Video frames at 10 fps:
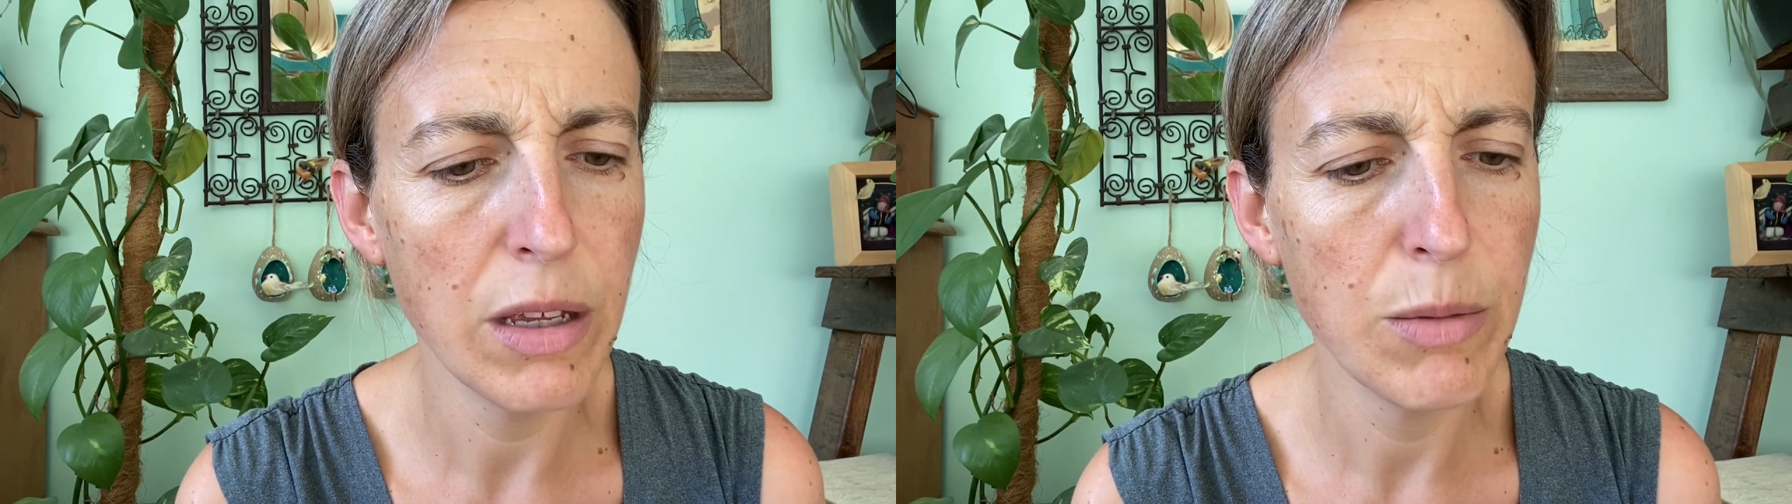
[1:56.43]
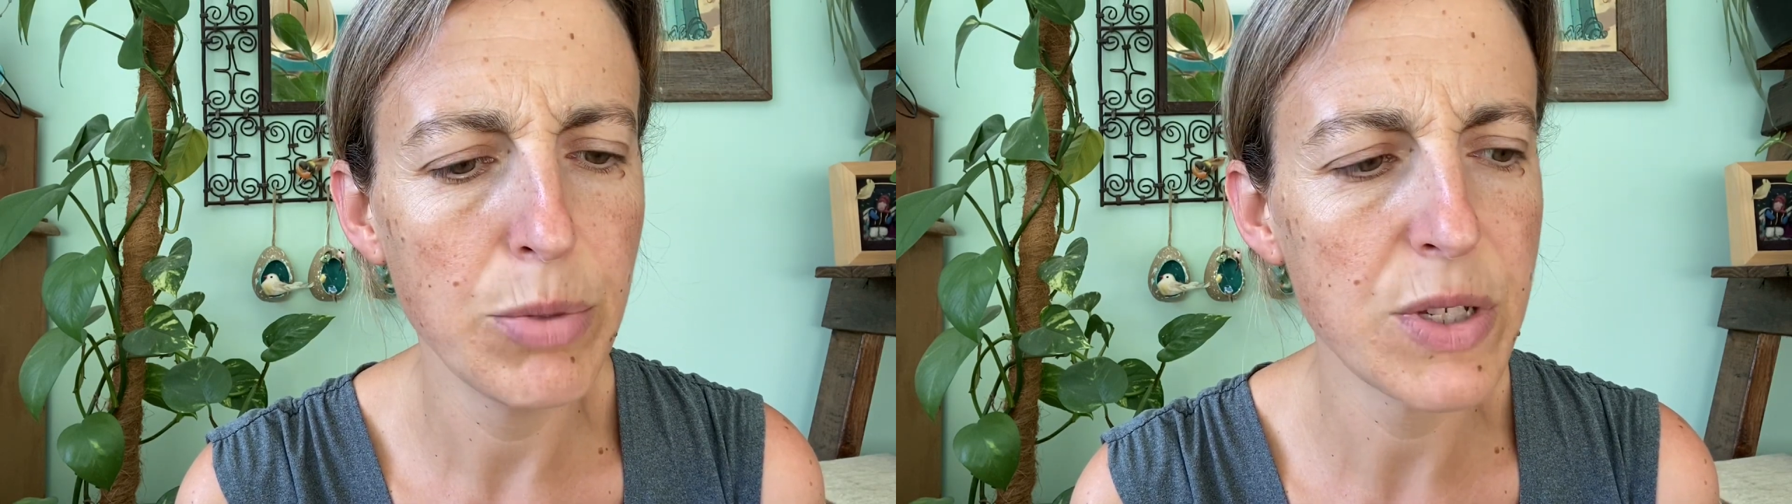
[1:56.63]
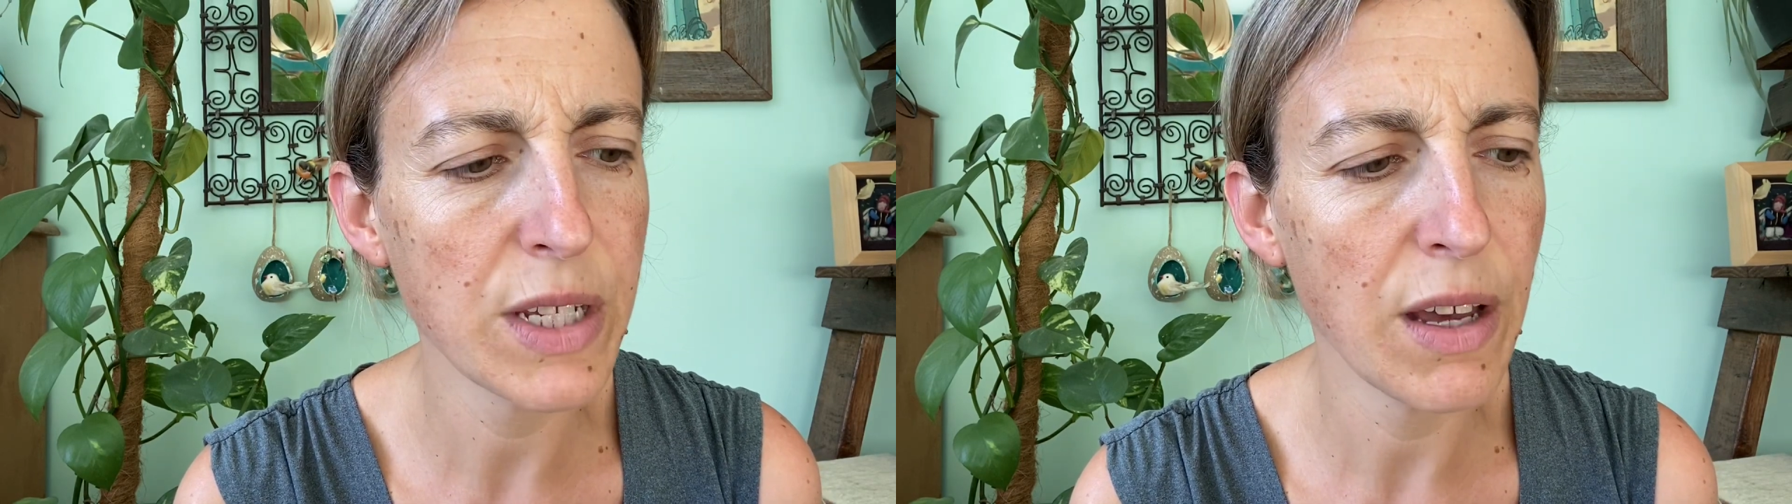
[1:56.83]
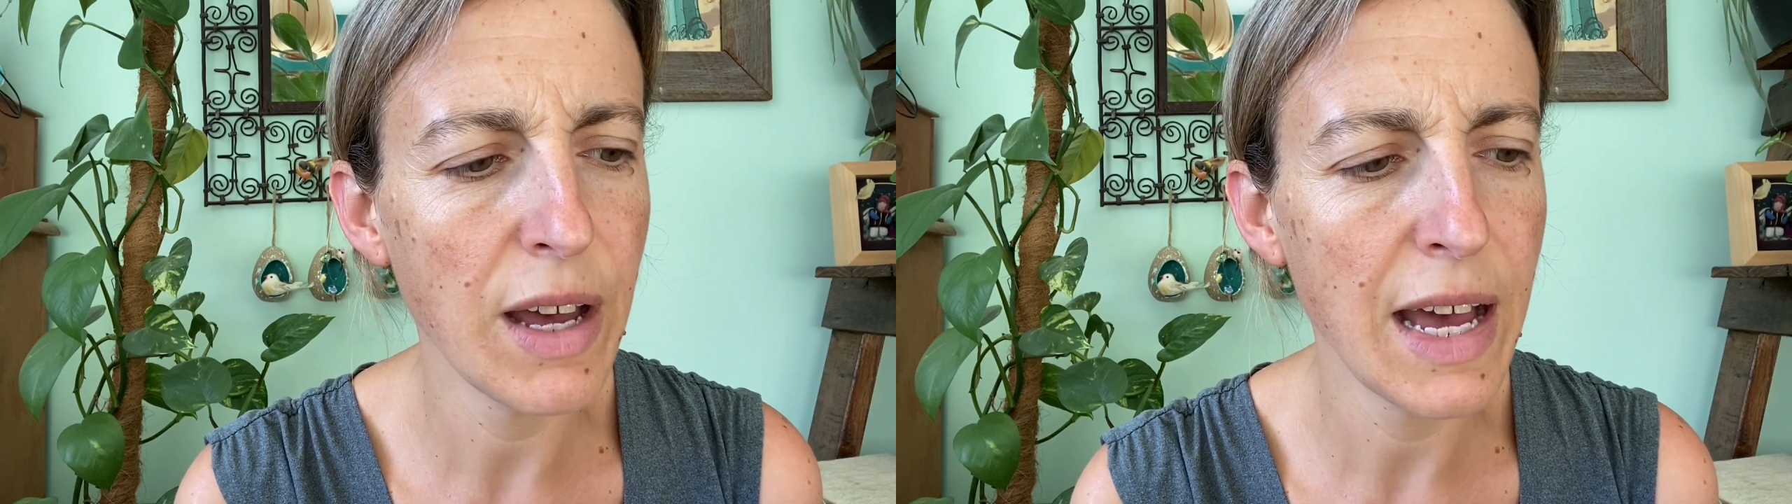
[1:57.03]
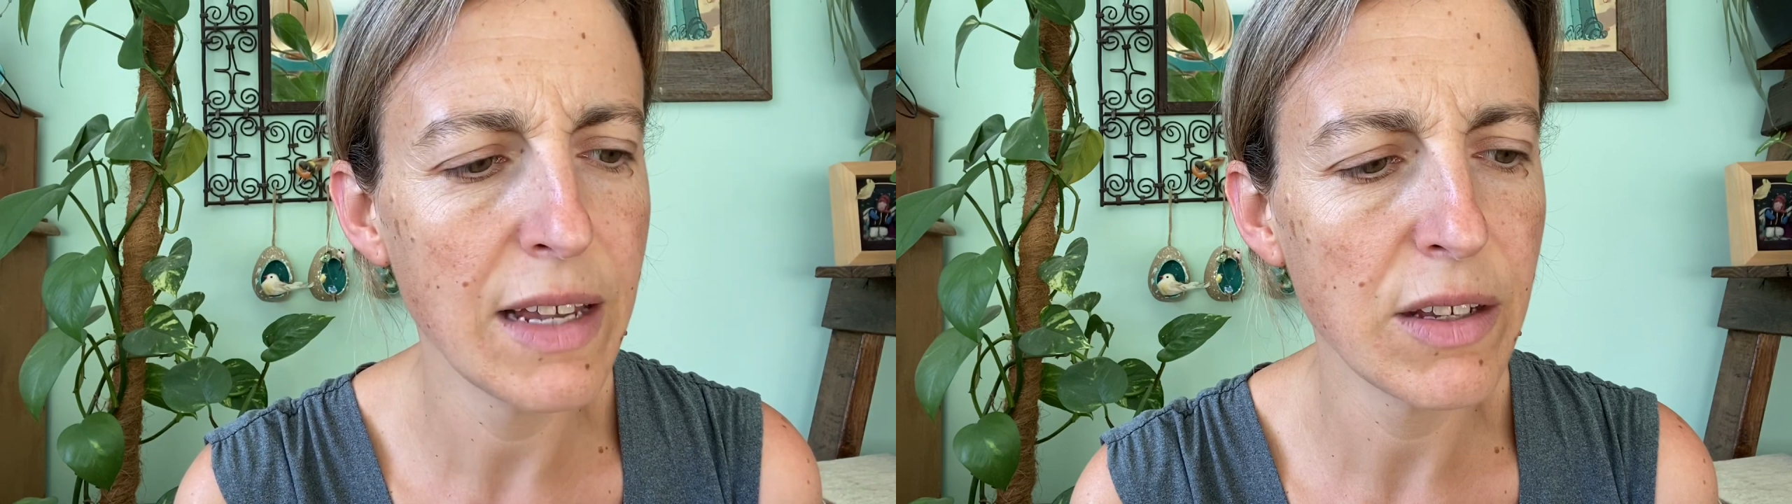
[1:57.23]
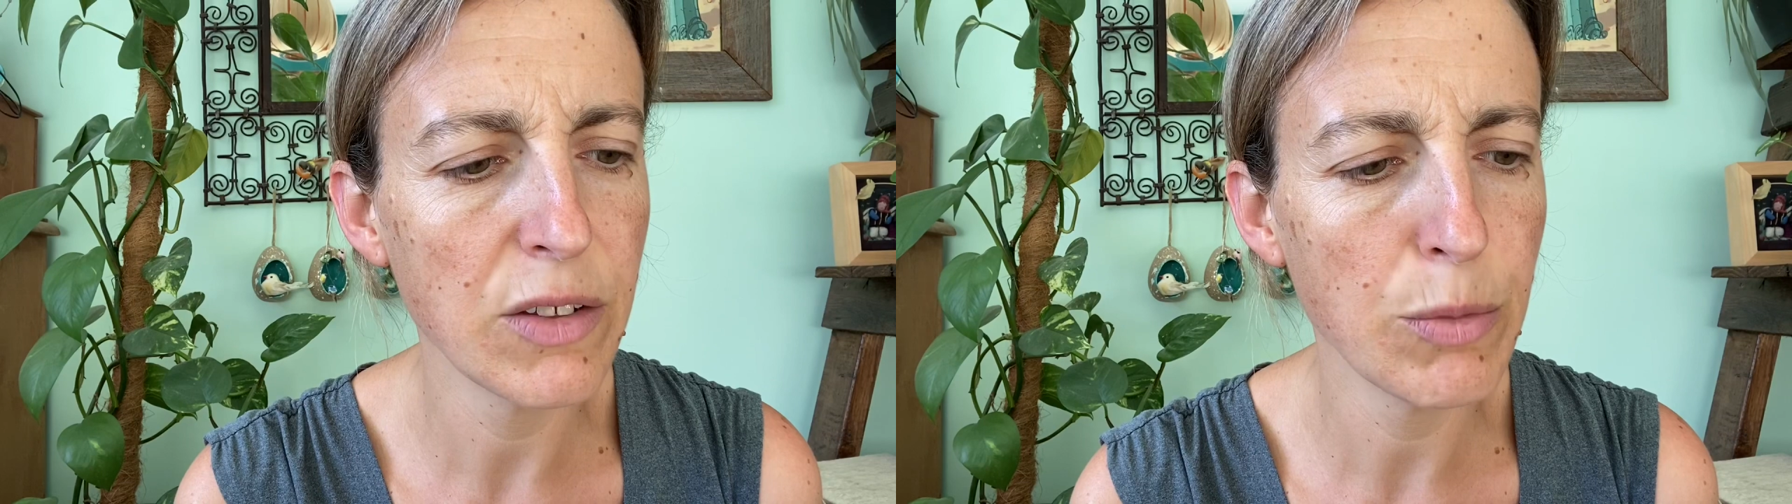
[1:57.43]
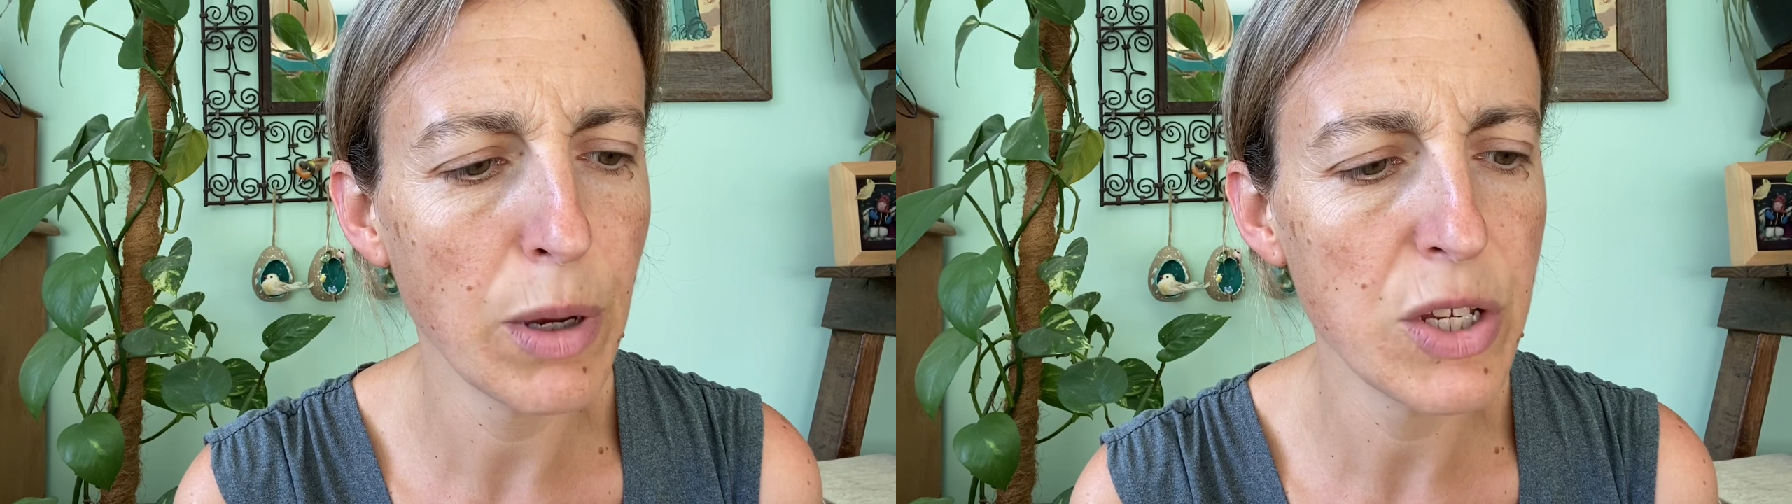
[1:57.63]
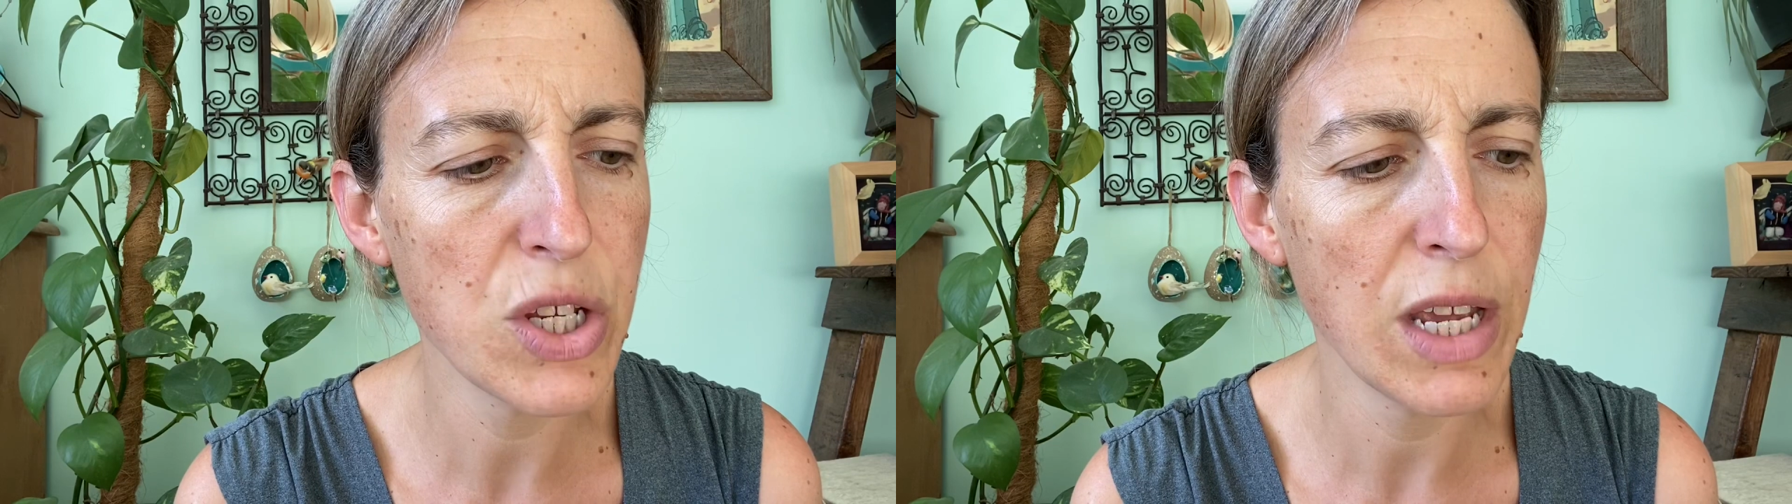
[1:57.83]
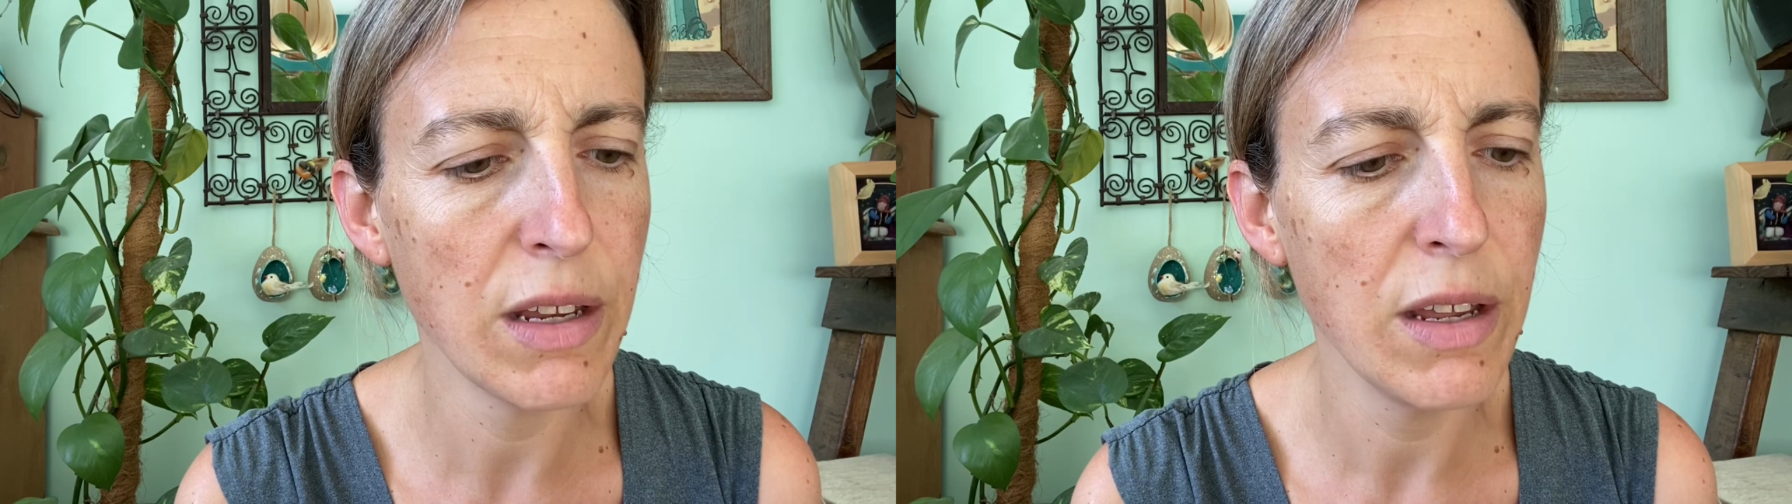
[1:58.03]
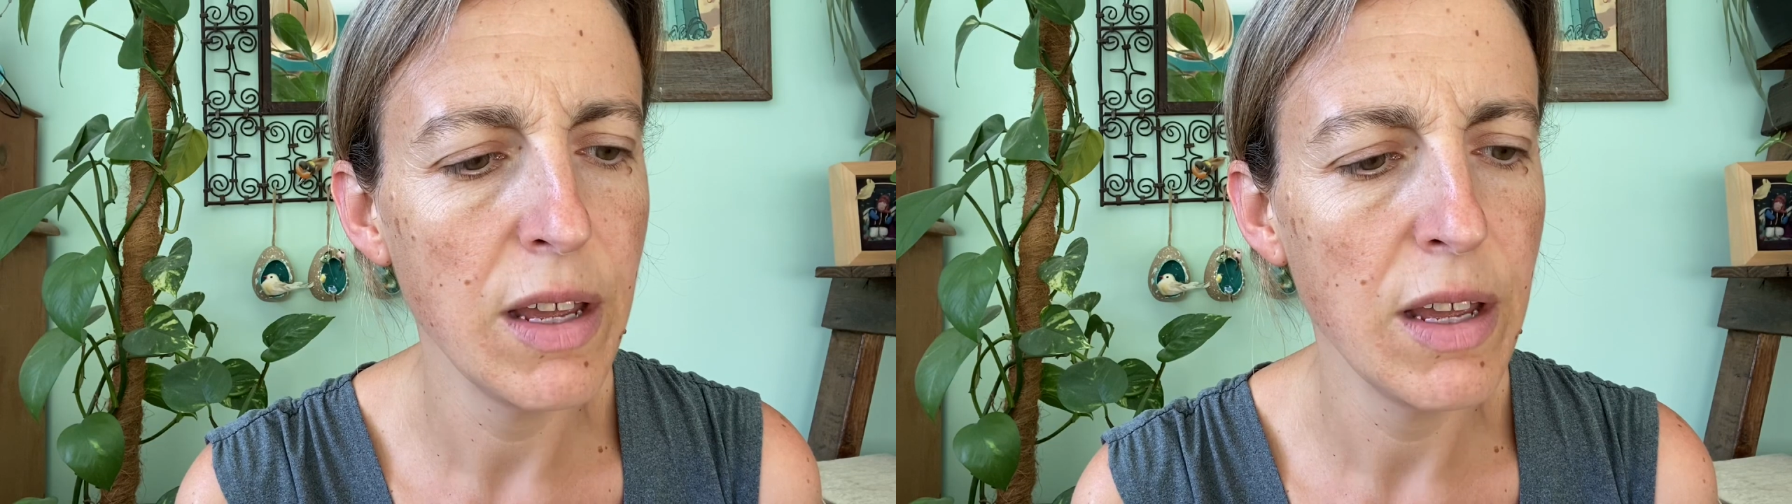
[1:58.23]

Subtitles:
putting her hand under my chin